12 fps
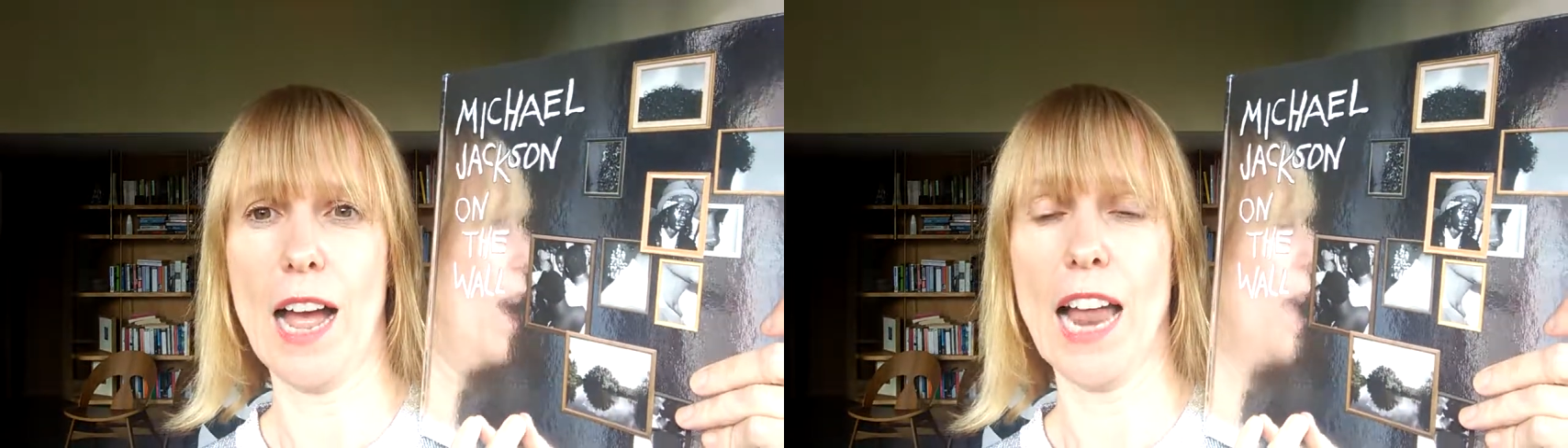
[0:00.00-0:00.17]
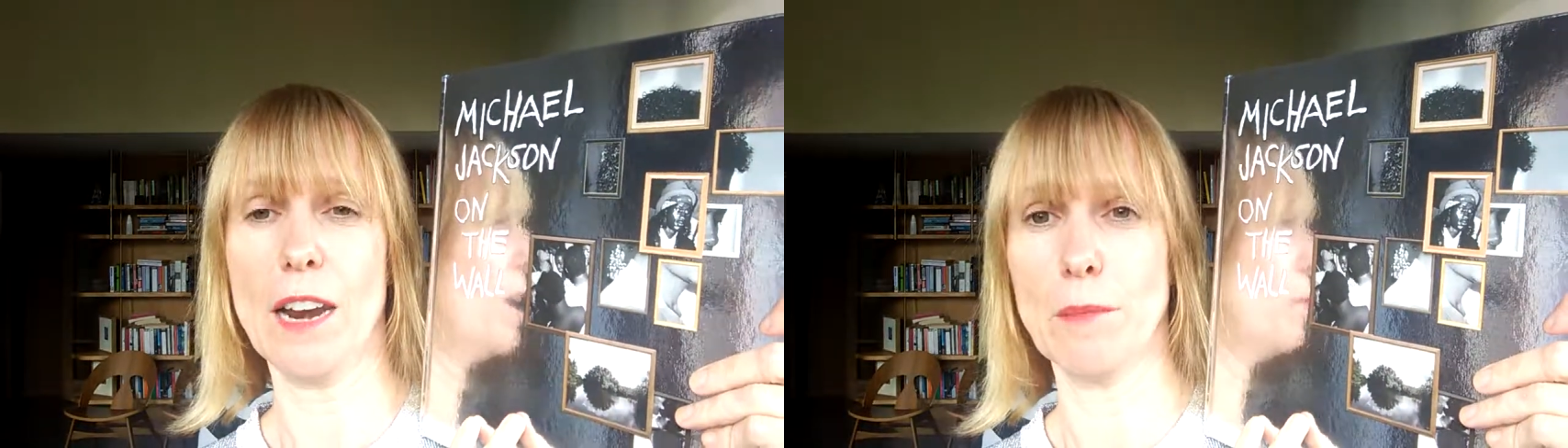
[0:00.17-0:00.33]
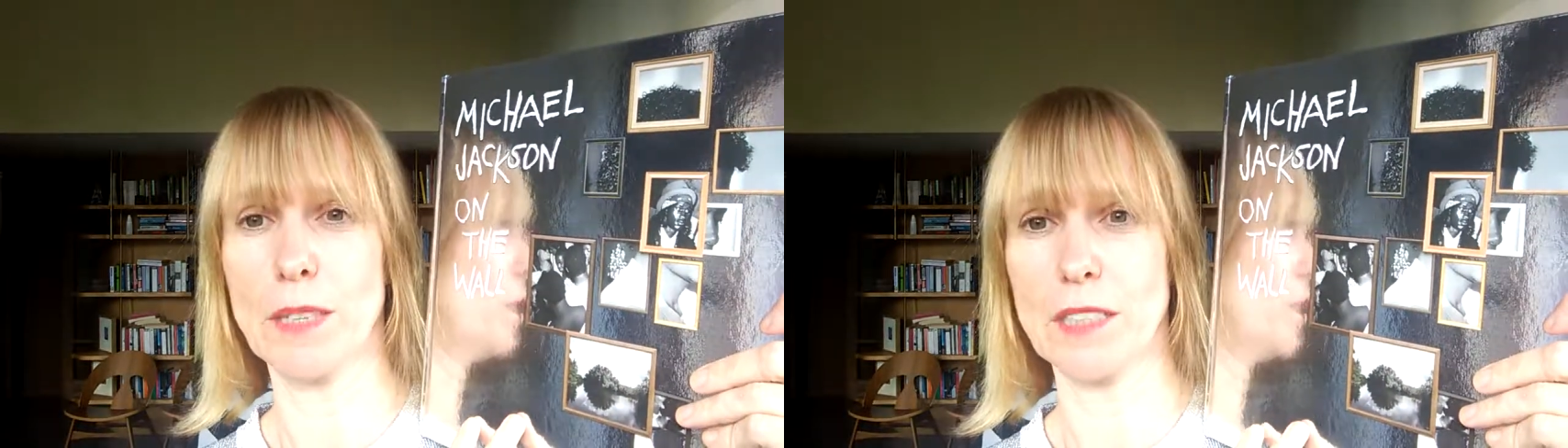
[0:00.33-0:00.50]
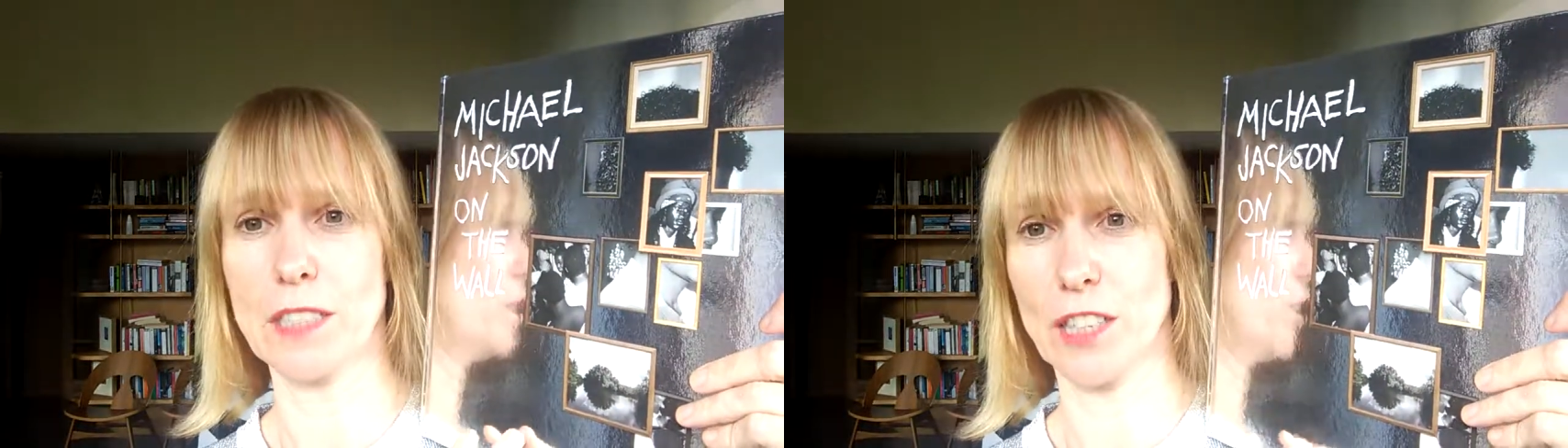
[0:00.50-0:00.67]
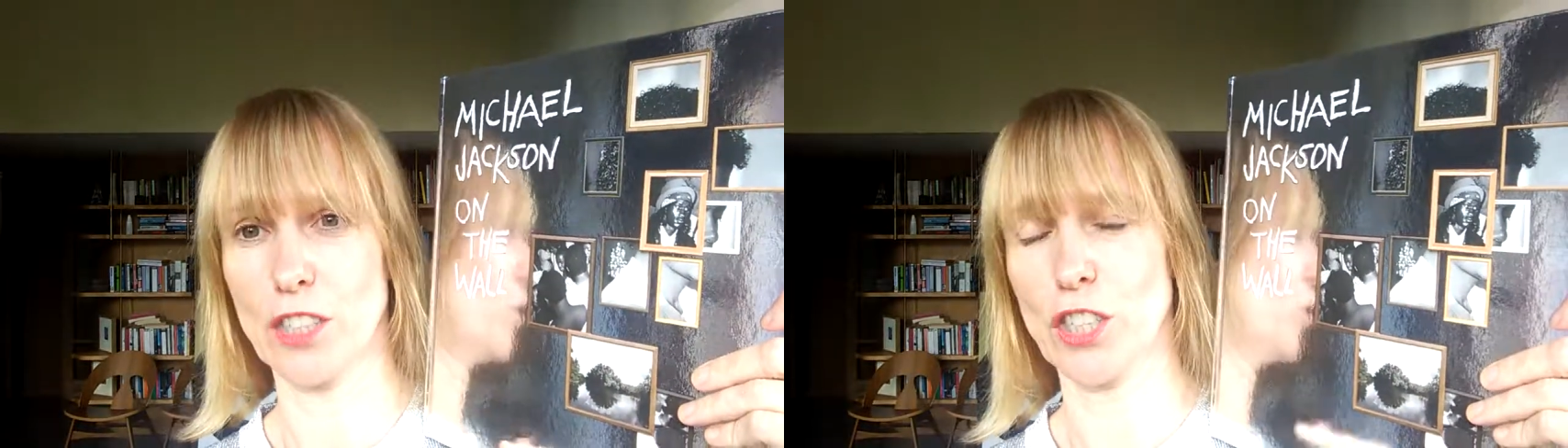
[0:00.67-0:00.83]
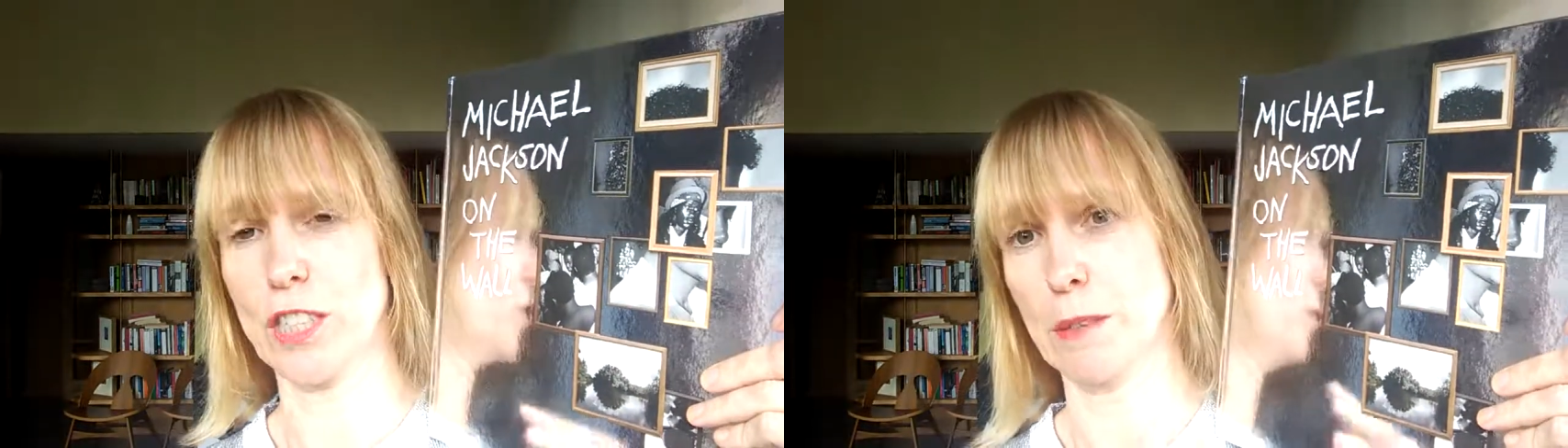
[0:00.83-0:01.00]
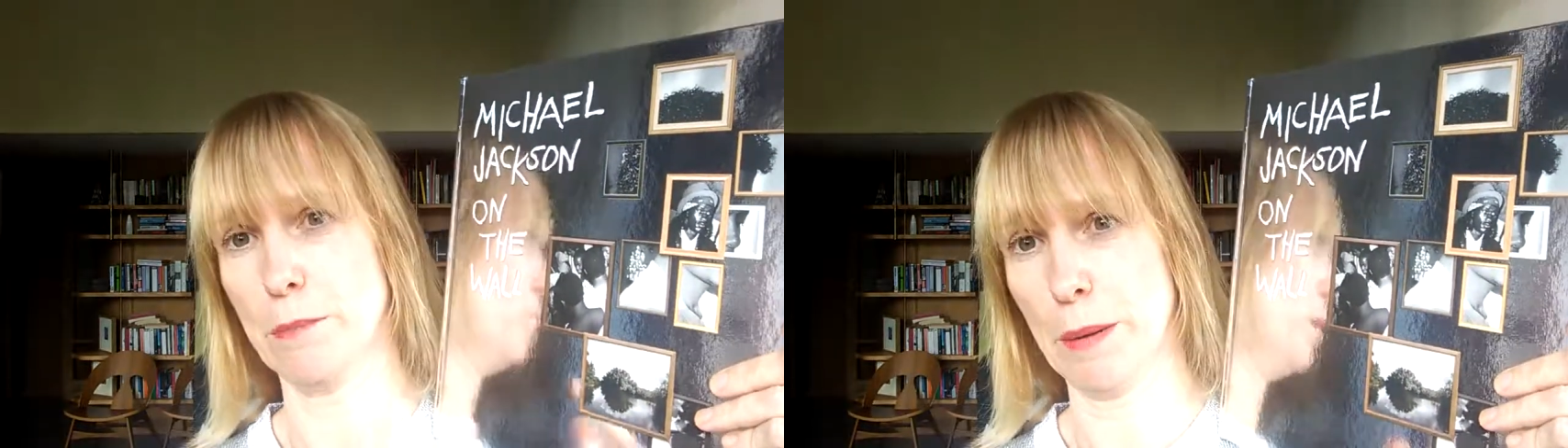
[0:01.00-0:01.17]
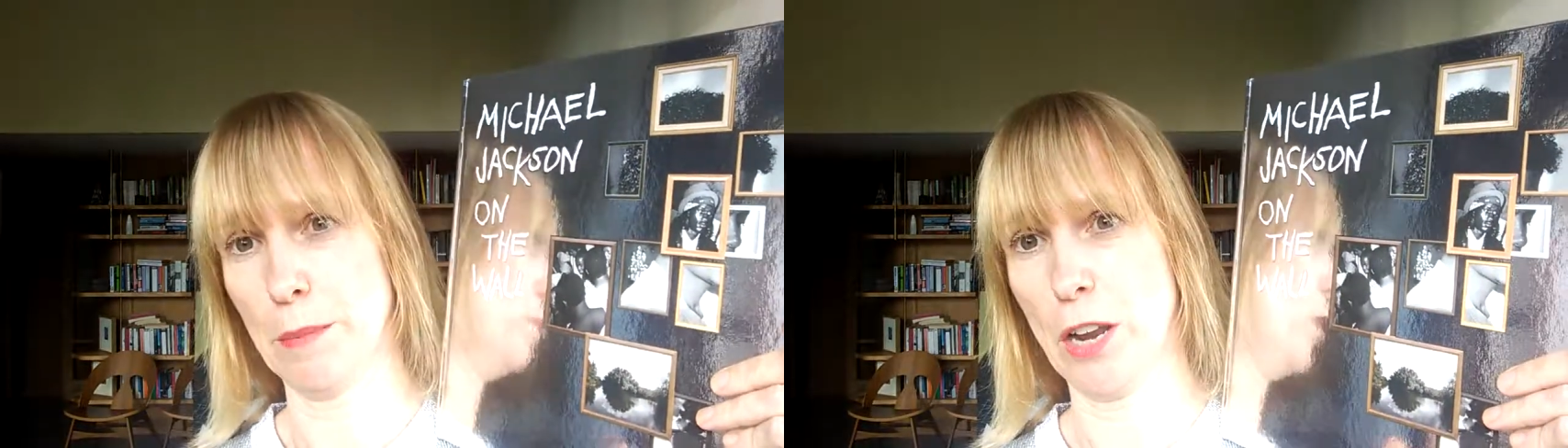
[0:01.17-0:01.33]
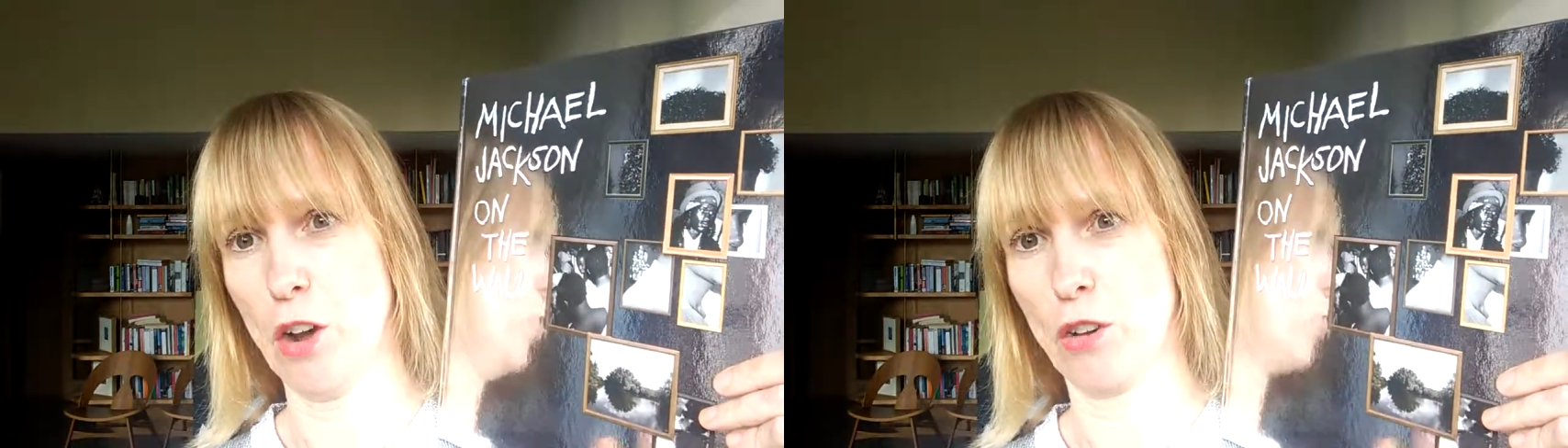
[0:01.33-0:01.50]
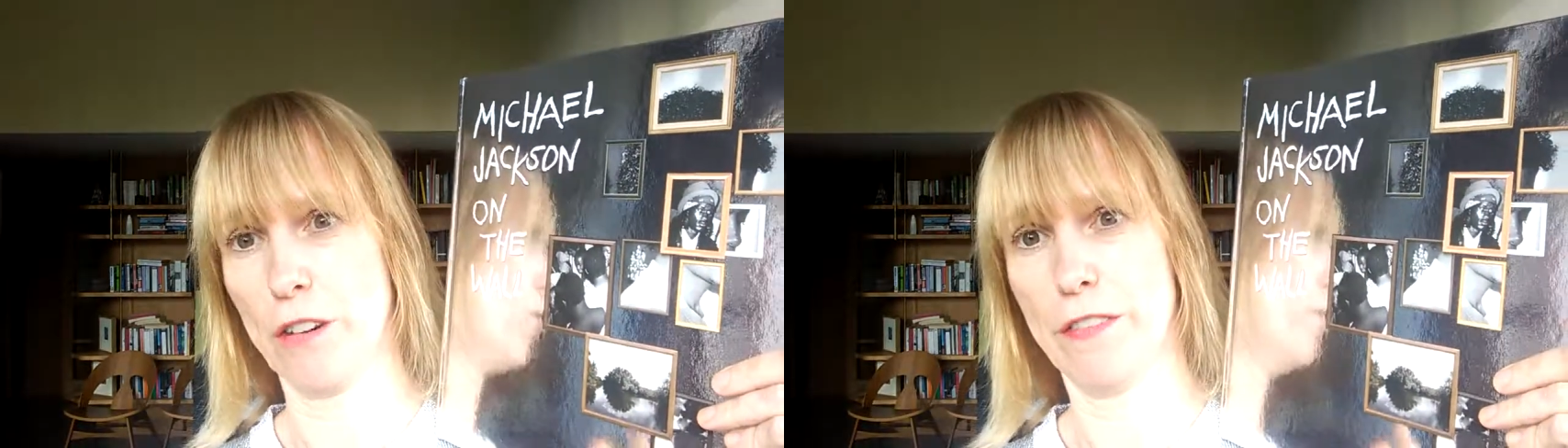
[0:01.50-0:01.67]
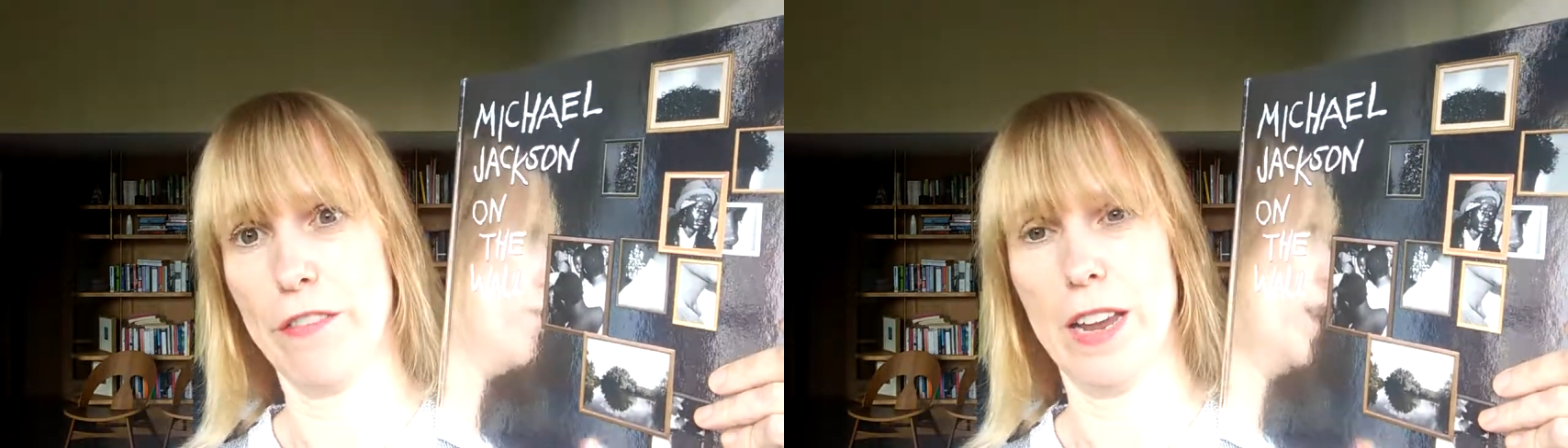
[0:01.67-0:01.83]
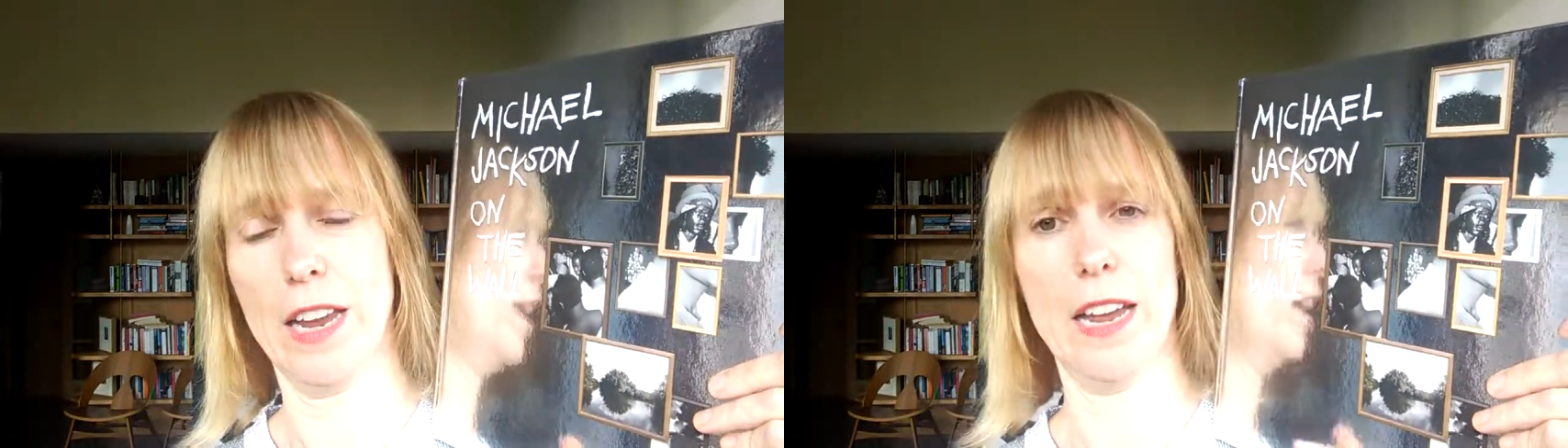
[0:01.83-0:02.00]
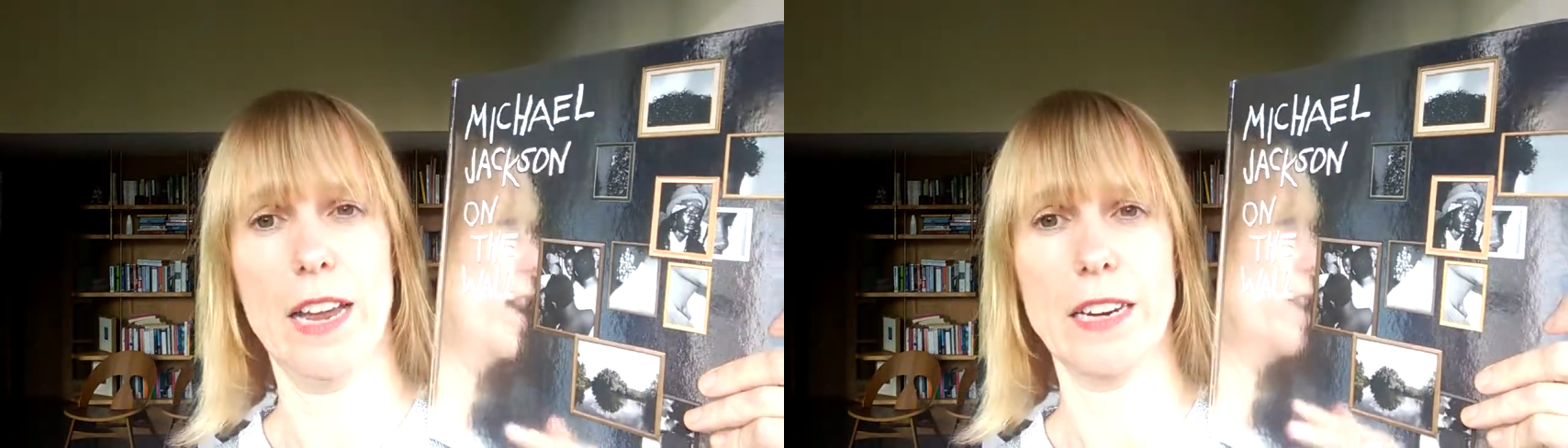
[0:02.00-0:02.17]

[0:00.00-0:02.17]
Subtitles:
elements such as a bibliography